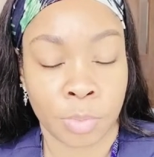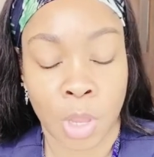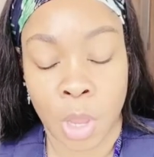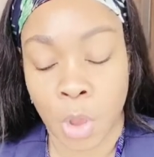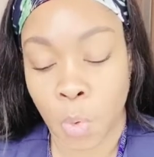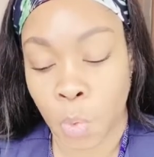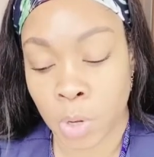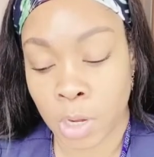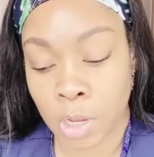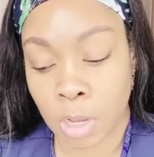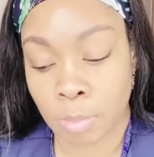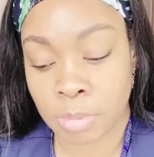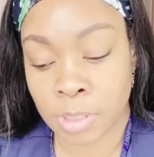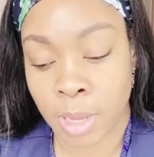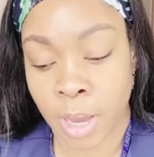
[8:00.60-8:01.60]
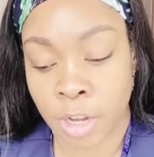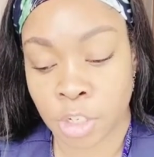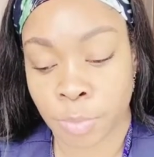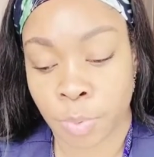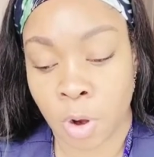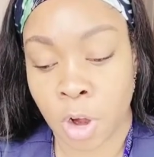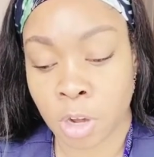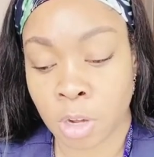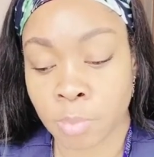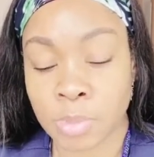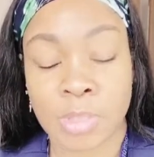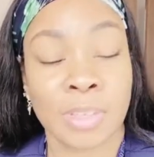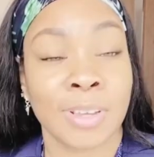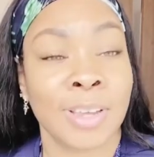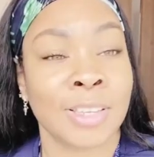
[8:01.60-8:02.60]
When it comes to antepartums,
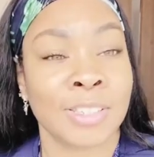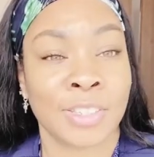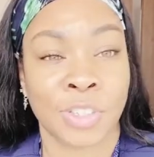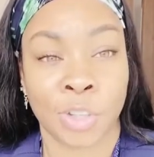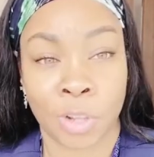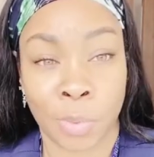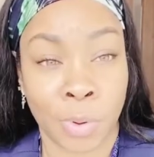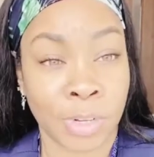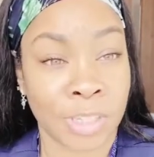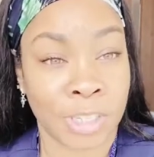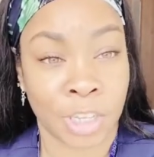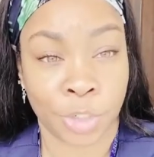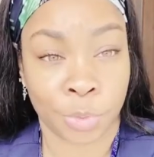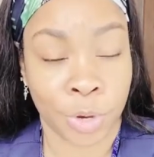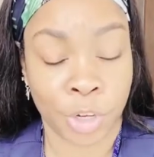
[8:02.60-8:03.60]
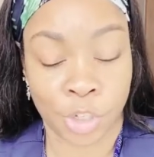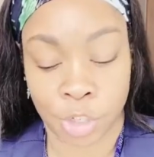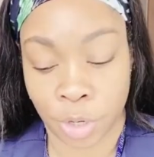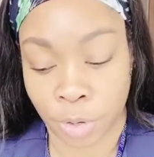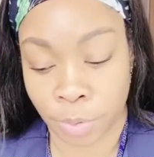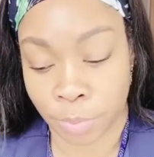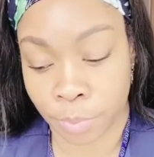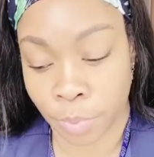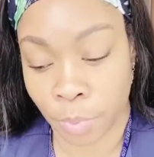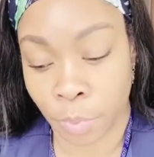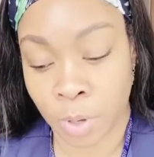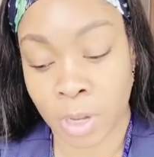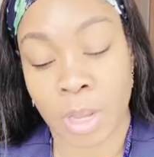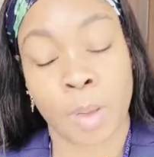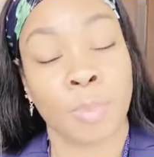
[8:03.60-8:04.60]
it's still a one to six ratio. When
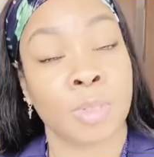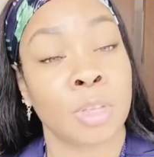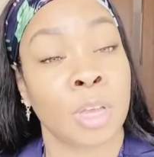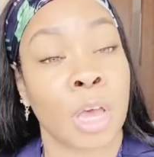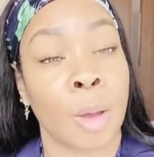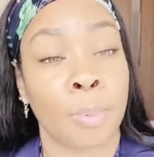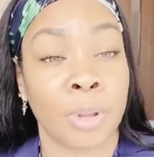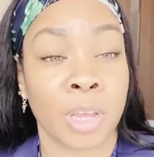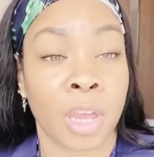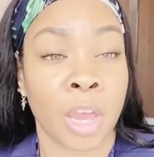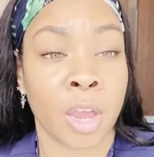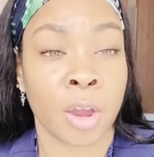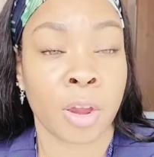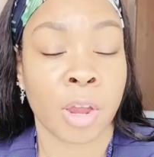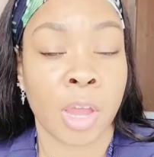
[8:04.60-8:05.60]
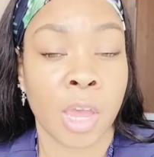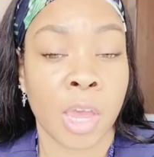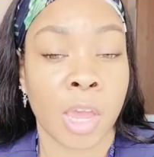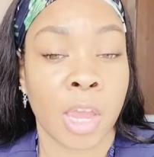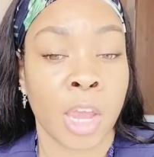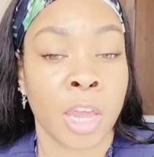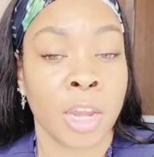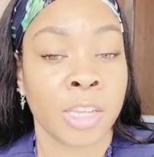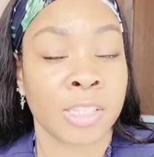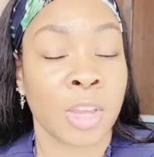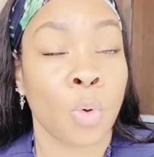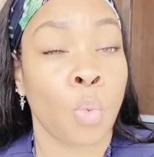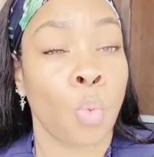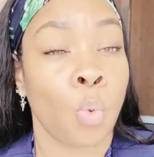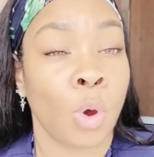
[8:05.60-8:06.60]
it comes to couplet care, it is a
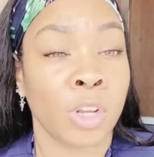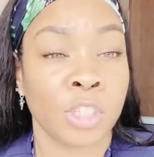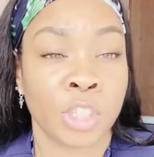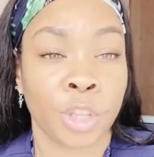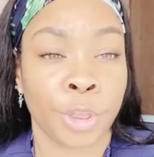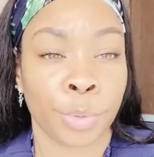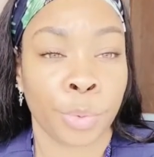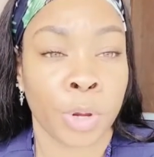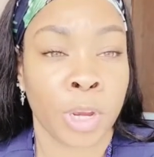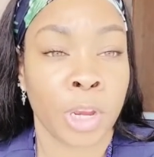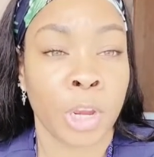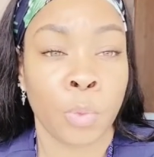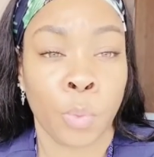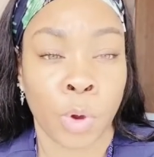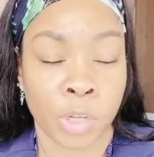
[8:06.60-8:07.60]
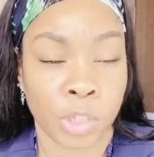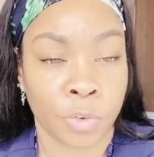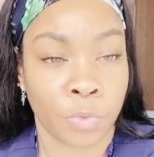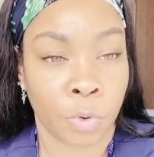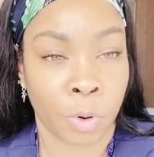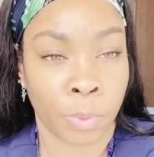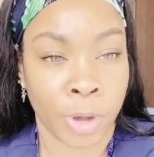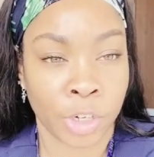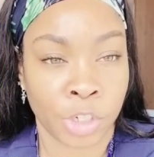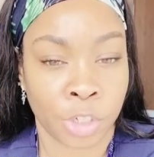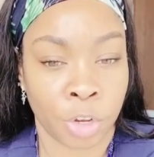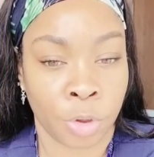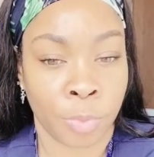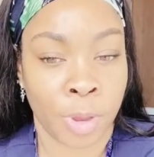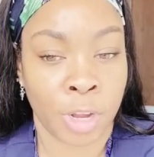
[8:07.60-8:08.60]
one to three, one to four ratio,
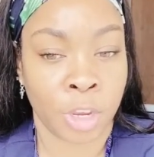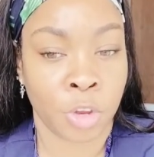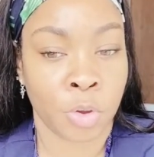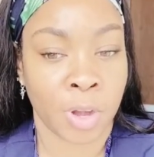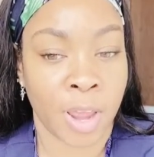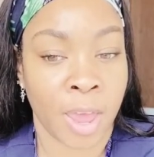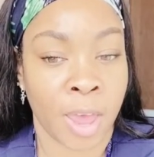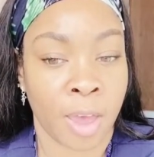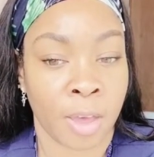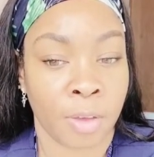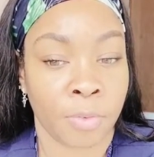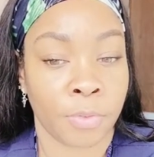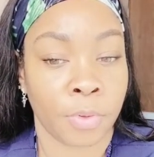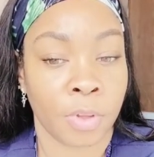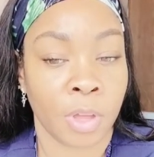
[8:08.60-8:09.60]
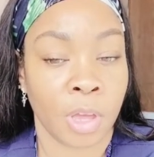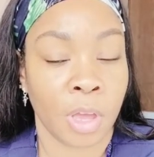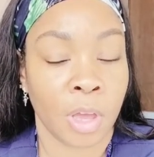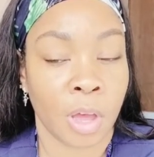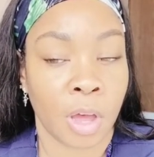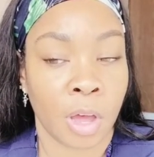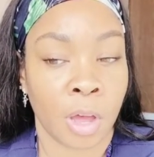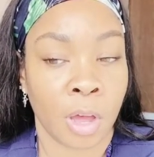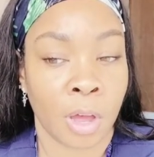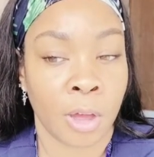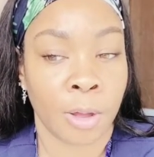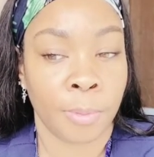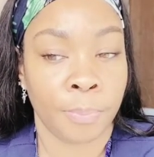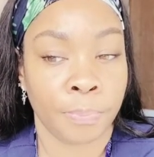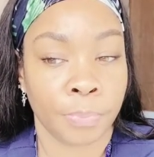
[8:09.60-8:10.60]
meaning you could have
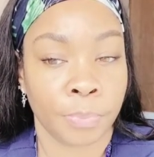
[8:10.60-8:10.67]
um,